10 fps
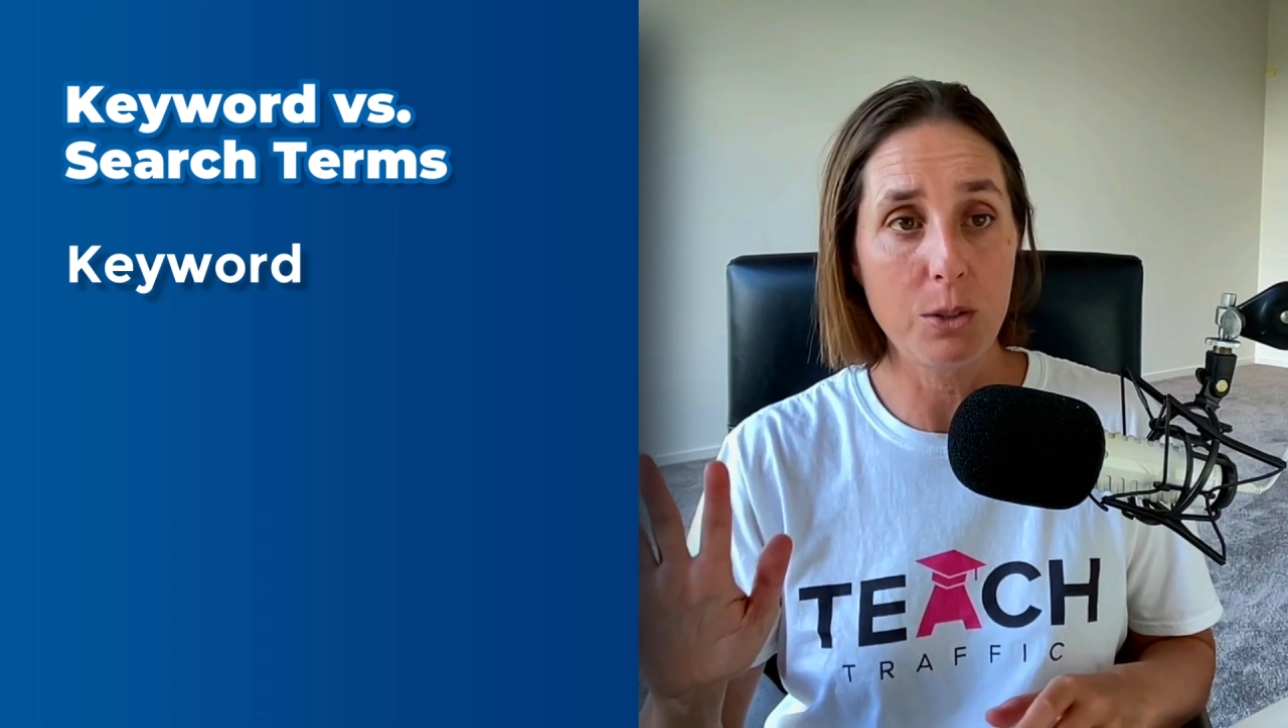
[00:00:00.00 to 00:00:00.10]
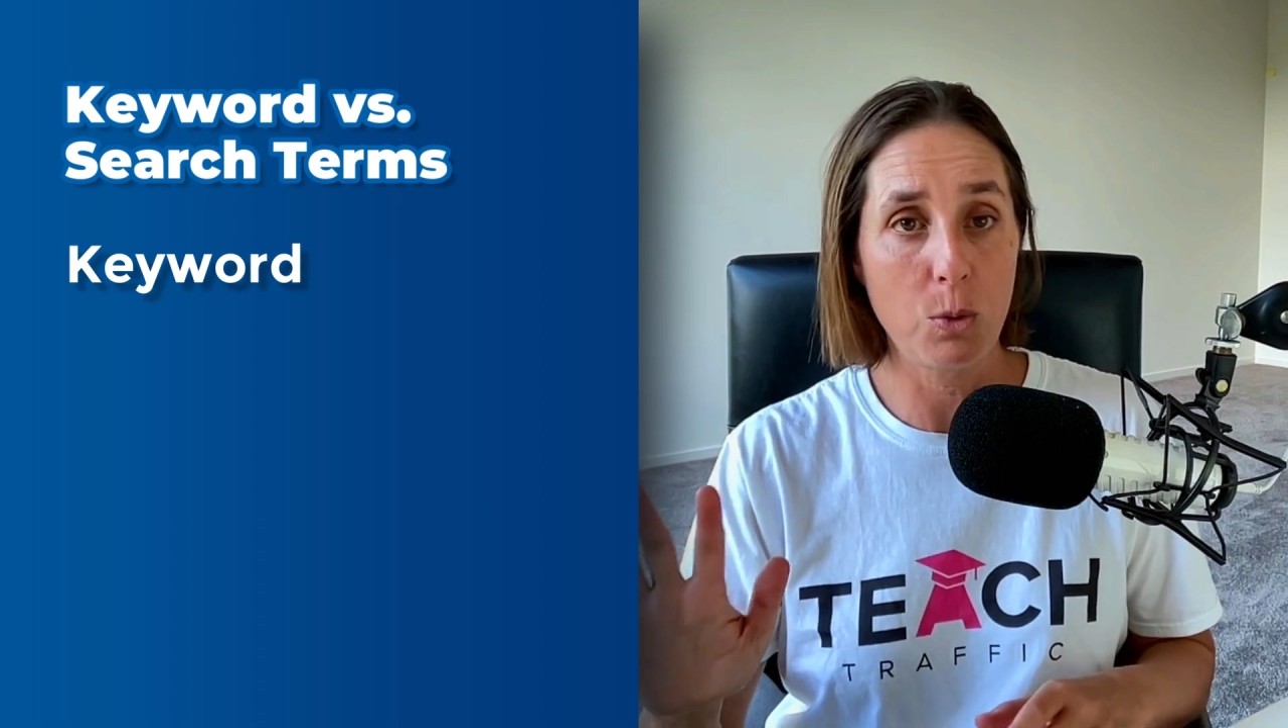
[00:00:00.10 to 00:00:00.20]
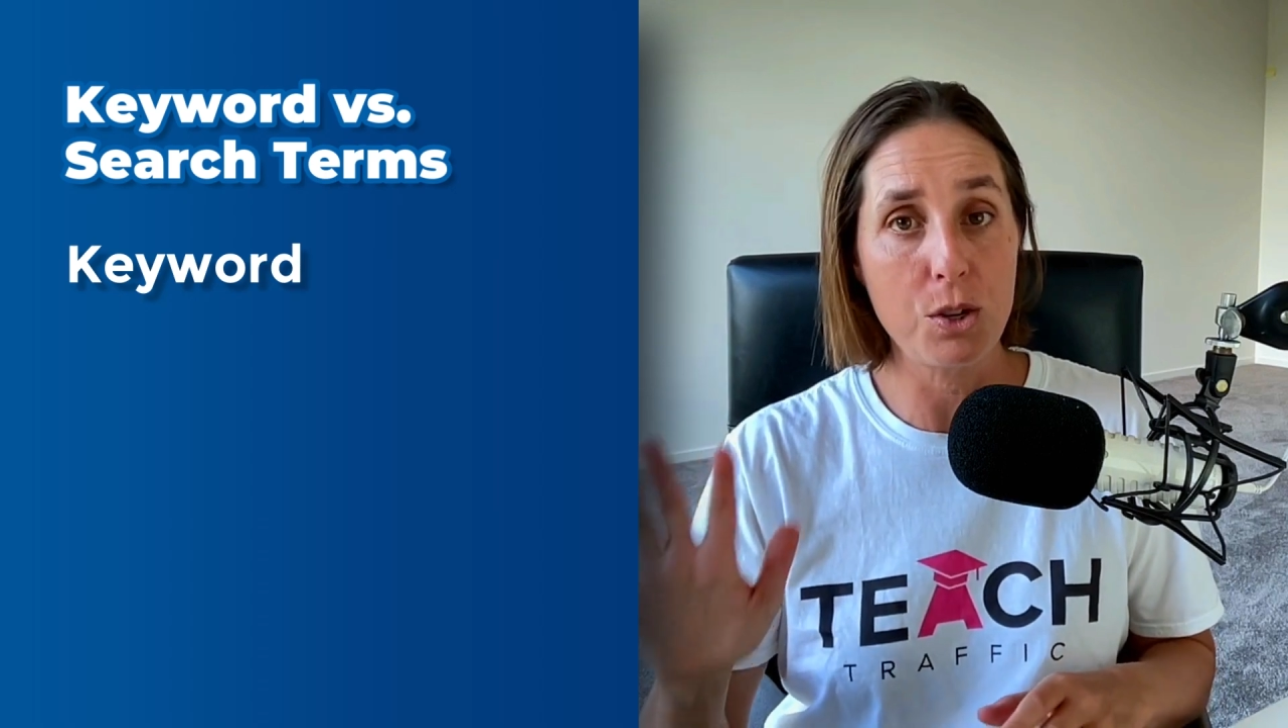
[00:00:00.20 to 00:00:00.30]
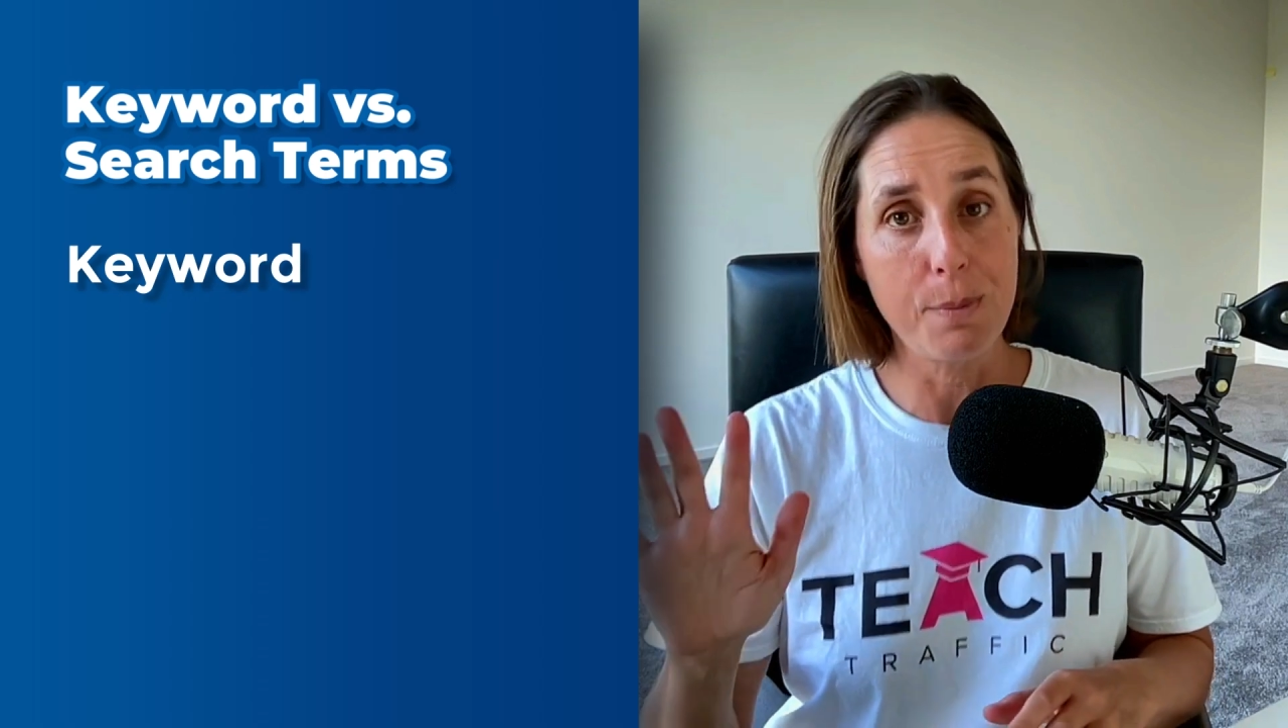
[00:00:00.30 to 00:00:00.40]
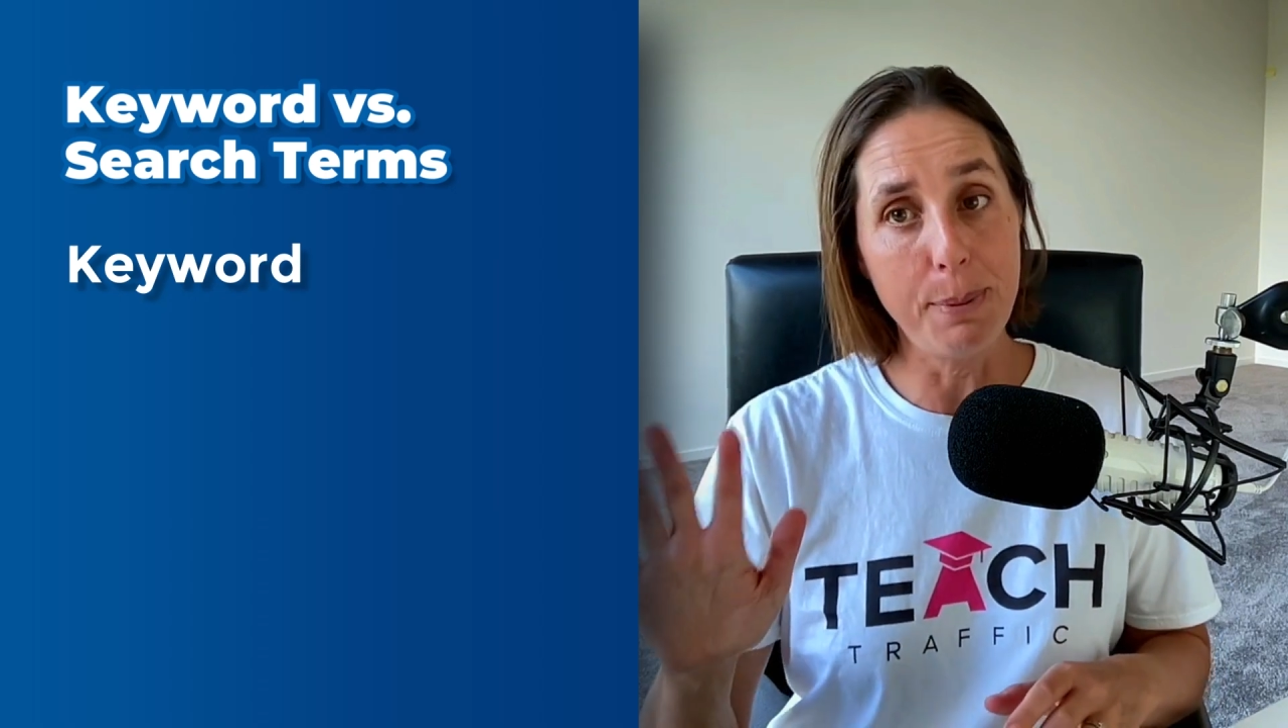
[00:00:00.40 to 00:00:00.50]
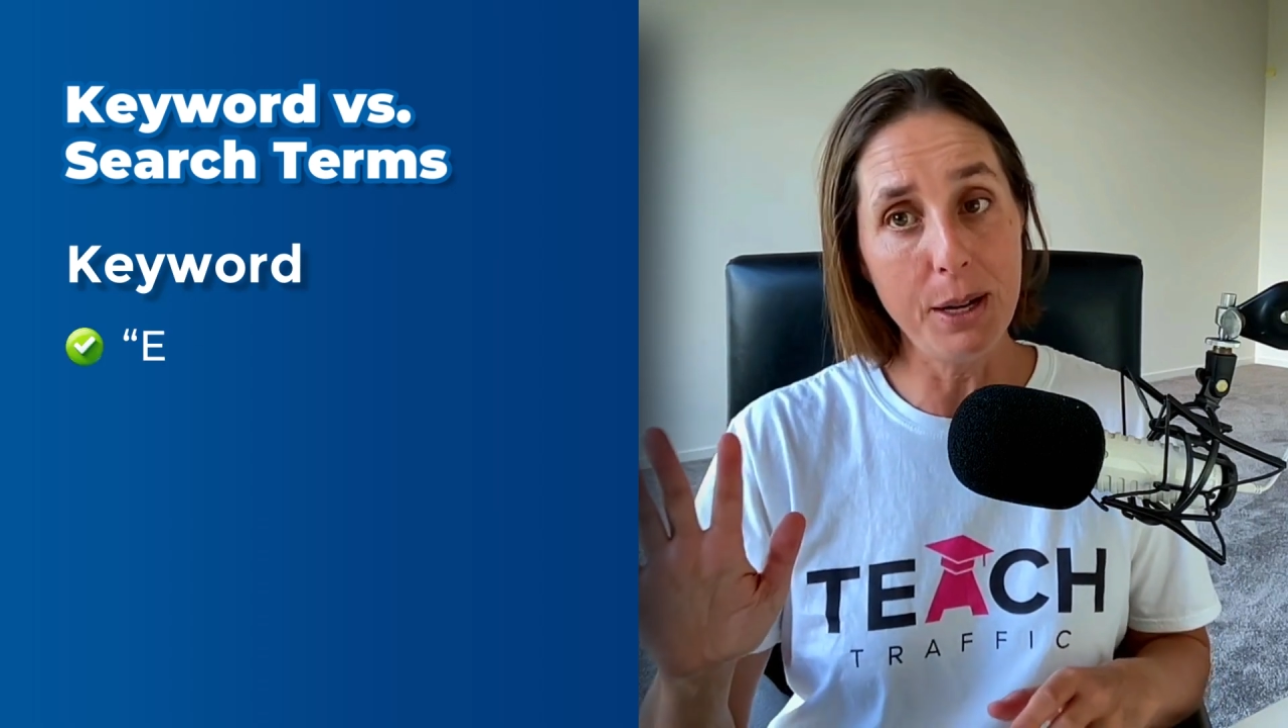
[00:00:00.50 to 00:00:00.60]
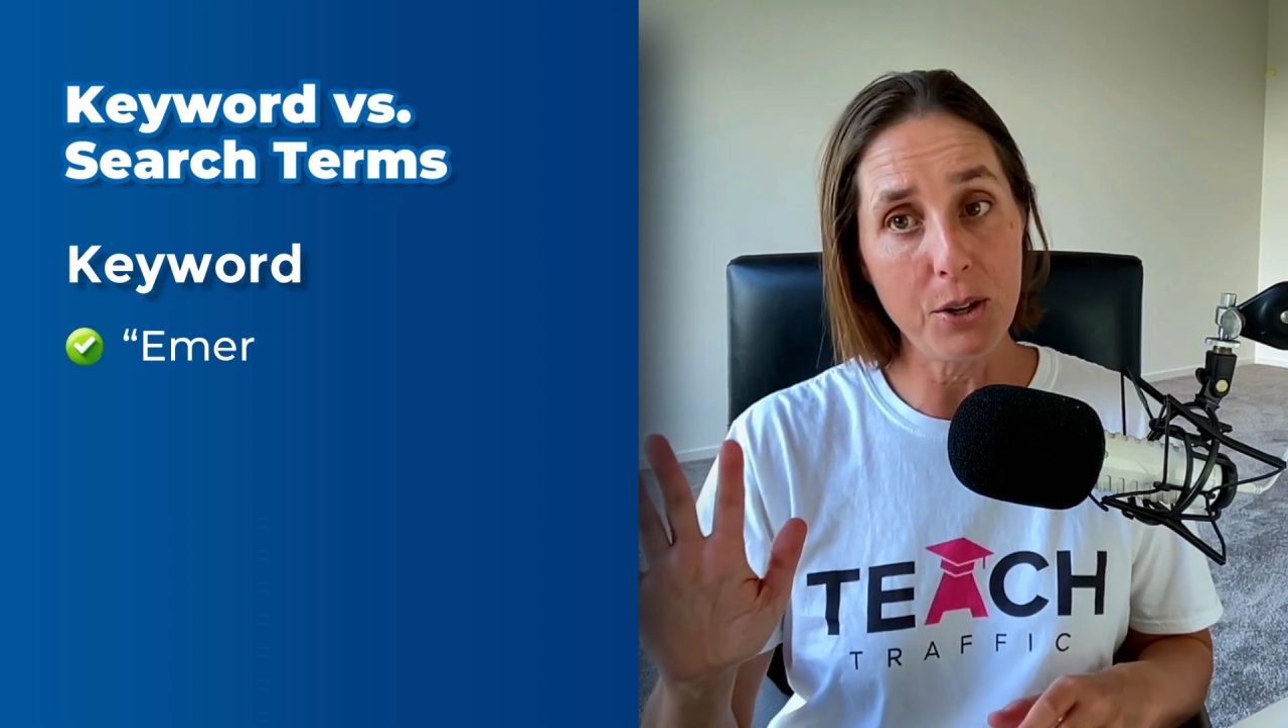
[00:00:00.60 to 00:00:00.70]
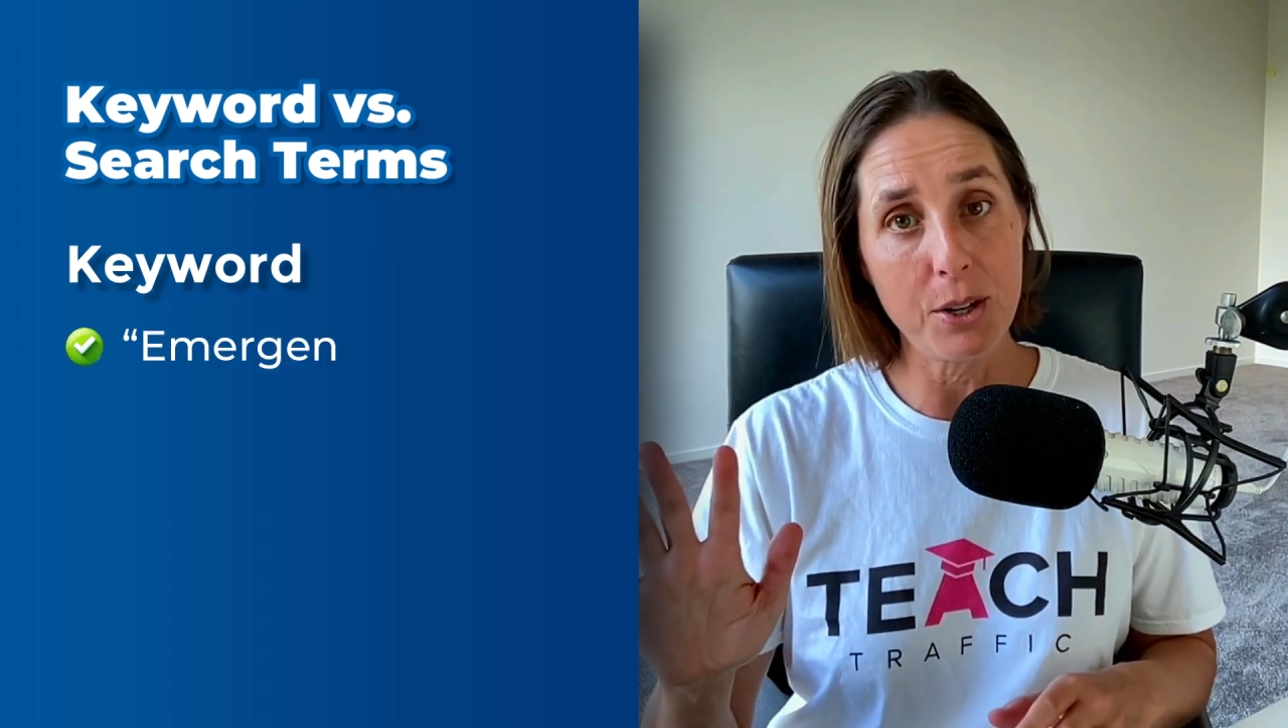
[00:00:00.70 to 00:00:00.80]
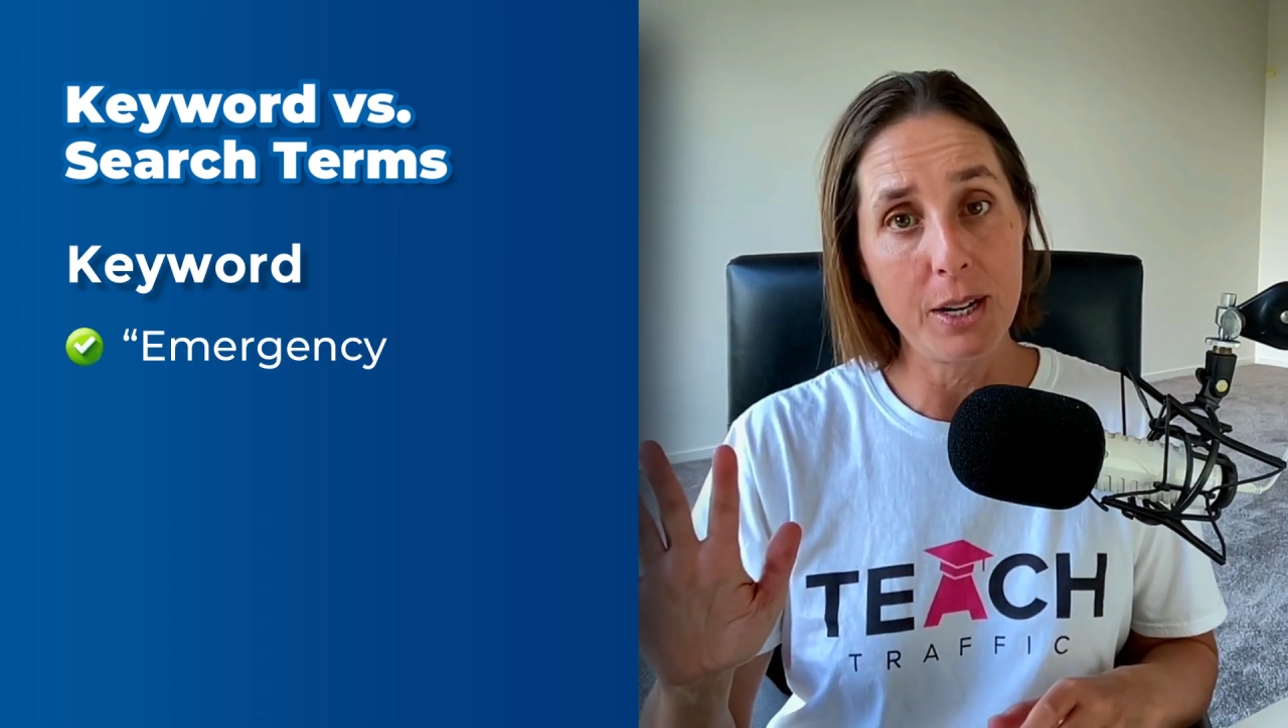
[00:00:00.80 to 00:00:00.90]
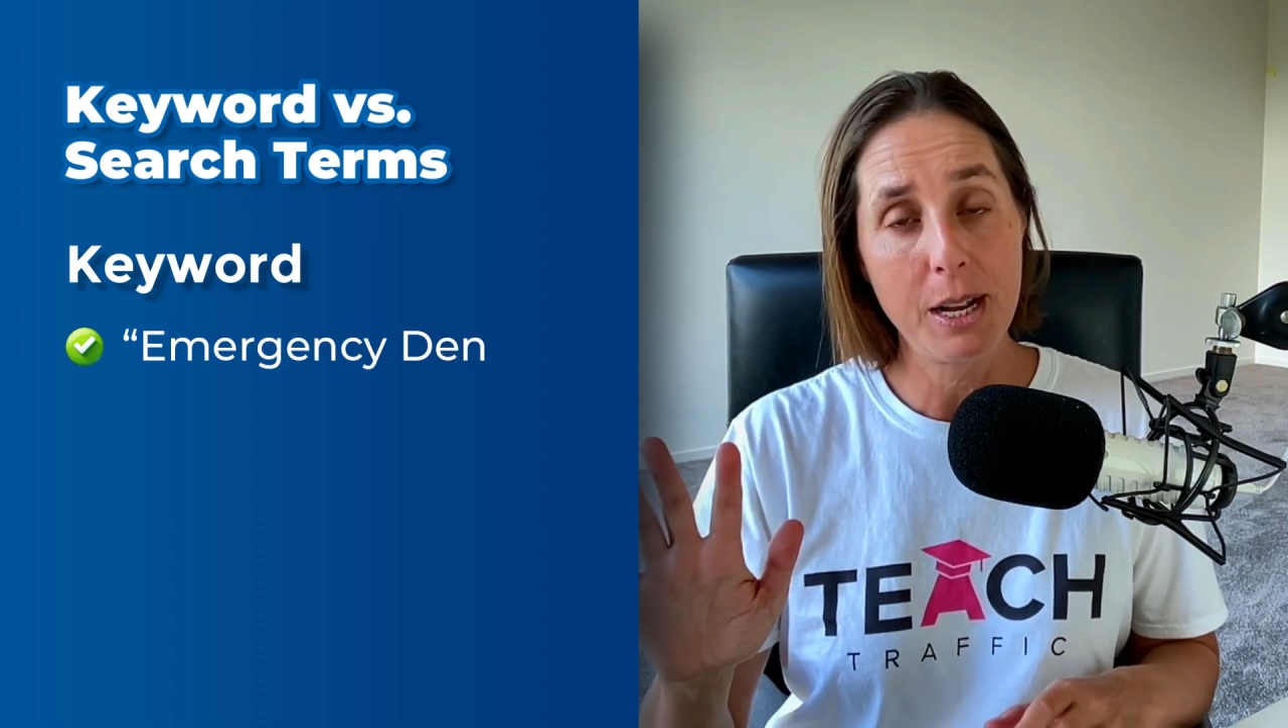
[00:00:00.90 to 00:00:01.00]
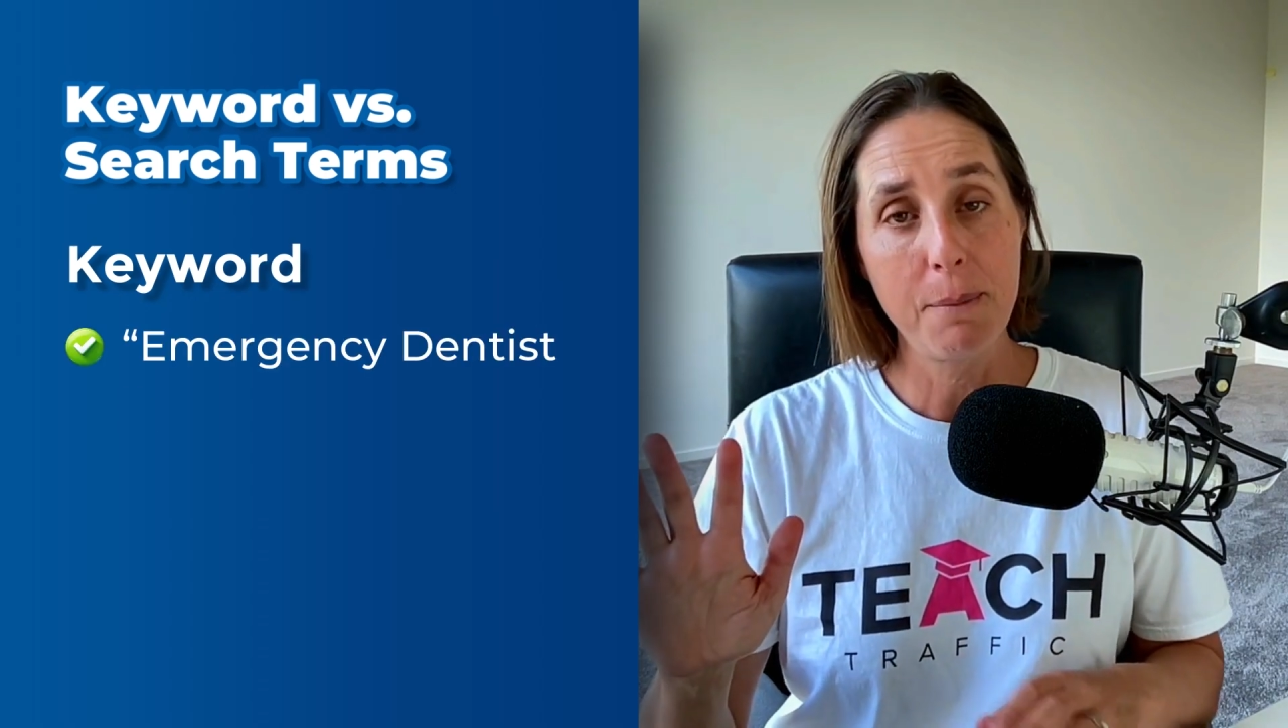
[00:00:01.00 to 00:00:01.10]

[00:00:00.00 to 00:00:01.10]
what you bid on,